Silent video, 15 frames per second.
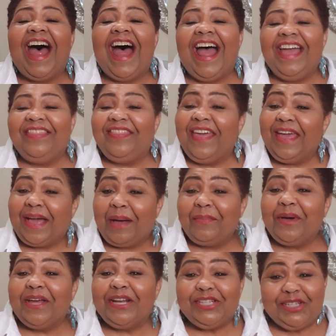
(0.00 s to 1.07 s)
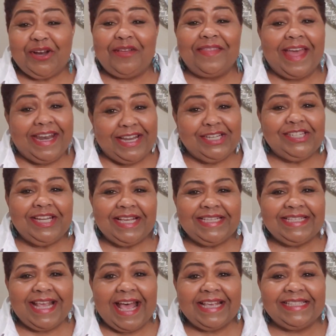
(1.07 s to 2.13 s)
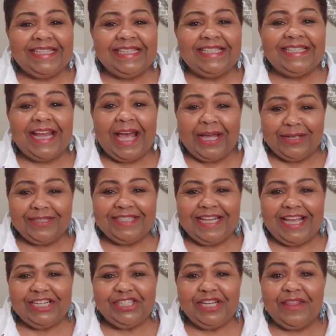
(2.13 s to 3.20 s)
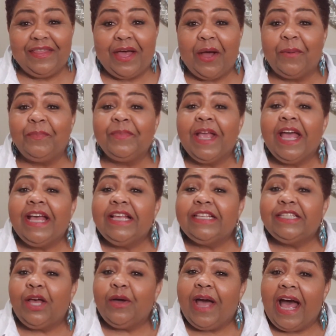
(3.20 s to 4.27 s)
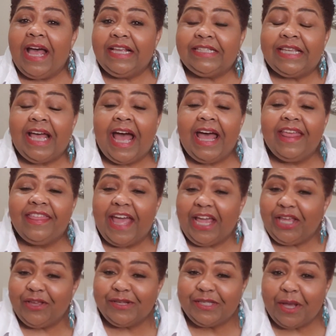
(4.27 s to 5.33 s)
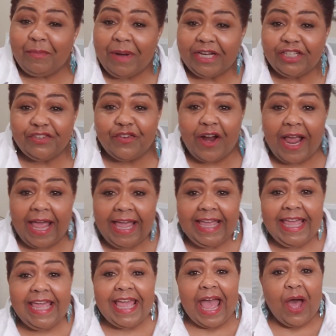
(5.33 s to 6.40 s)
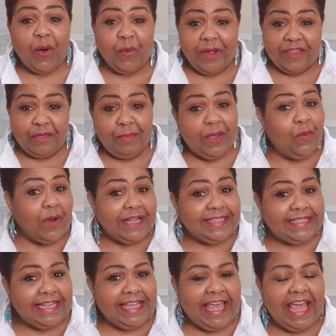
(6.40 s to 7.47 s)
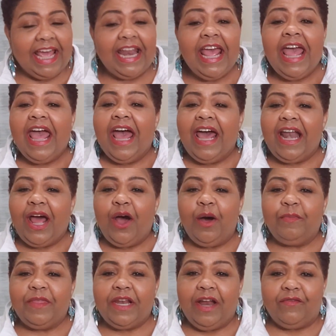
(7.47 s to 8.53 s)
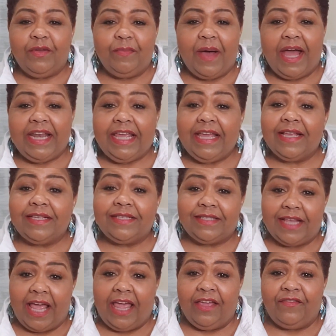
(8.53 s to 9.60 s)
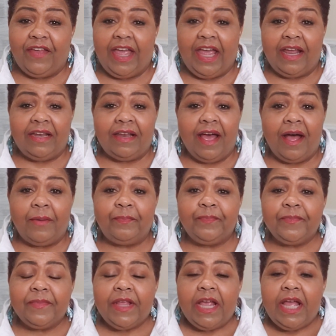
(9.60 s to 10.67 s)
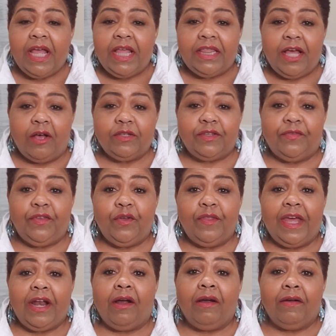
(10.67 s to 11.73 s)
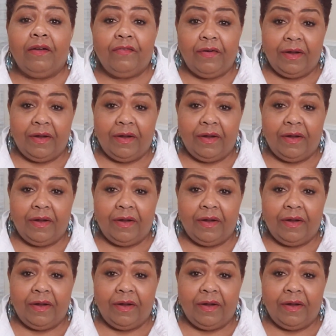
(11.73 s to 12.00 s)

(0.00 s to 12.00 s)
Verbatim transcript: I think I'm gonna turn that into a sassy style session though. So guys, thank you so much for hanging out with me once again. And I hope that everybody is safe. And um, those of you that are,